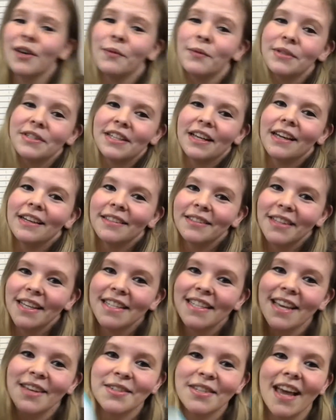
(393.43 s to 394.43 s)
almost done.
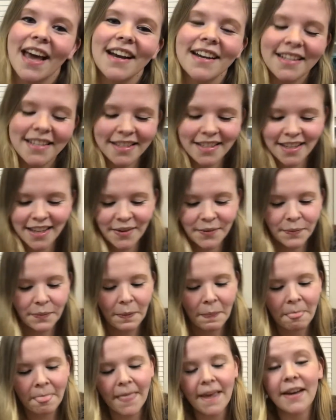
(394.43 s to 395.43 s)
That's how sad it is.
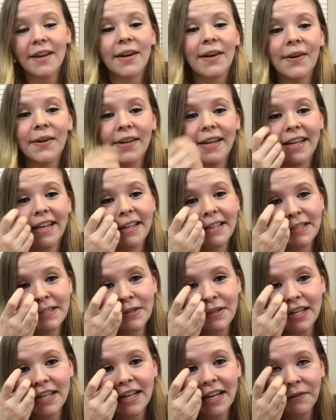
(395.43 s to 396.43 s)
Okay,
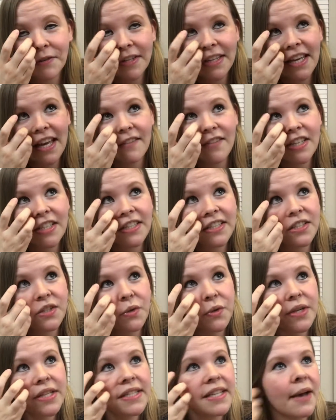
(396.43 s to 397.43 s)
so they didn't really have any good
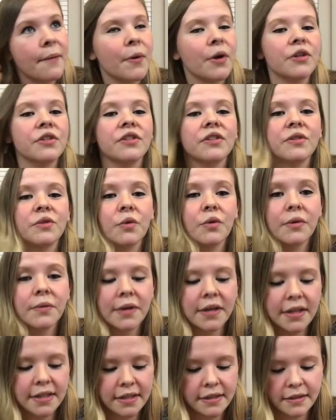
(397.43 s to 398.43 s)
toys at Marshalls or
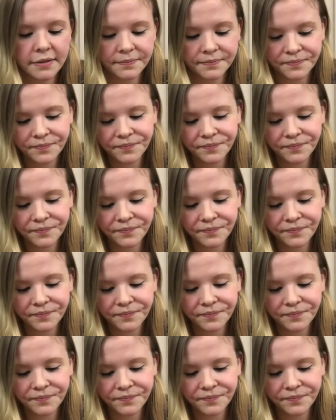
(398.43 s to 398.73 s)
Ross,